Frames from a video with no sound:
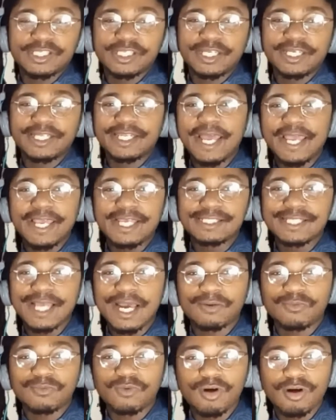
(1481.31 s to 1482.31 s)
he's
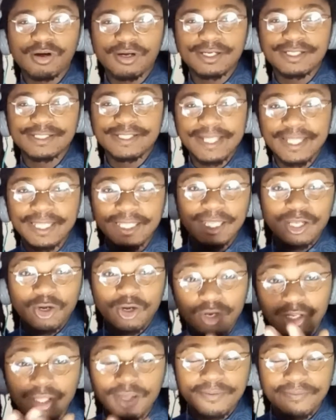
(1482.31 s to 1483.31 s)
not wrong because he
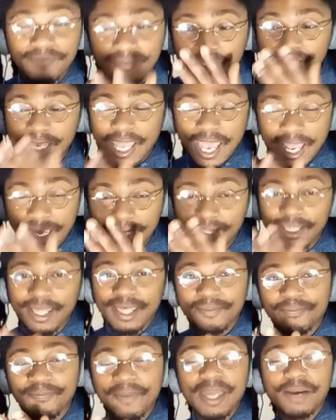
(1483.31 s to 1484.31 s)
literally
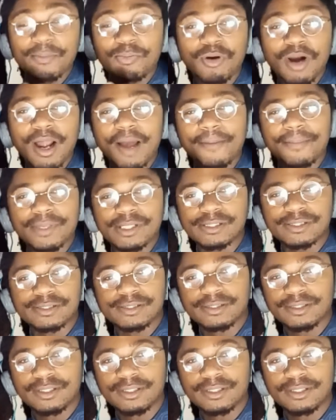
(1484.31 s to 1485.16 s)
made a promise.